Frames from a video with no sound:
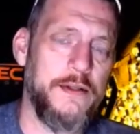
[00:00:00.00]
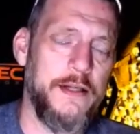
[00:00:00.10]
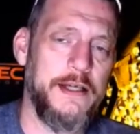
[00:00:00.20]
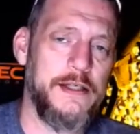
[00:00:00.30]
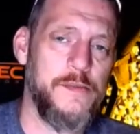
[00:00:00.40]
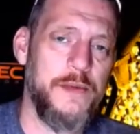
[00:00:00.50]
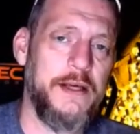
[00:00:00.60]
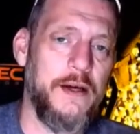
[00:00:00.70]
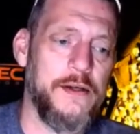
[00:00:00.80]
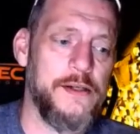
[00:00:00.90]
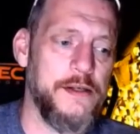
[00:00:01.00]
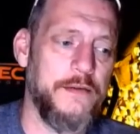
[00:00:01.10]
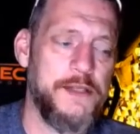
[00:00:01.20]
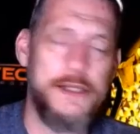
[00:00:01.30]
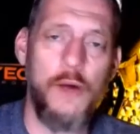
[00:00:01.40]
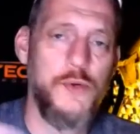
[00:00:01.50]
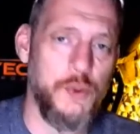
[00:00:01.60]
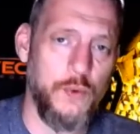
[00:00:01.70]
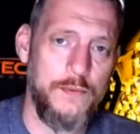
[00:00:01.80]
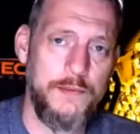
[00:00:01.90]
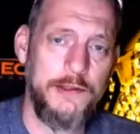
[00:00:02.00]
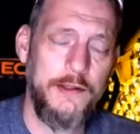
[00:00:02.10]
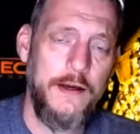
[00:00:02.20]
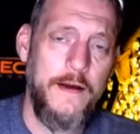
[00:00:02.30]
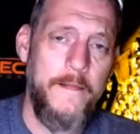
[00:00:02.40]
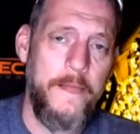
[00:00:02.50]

and things because of snowstorms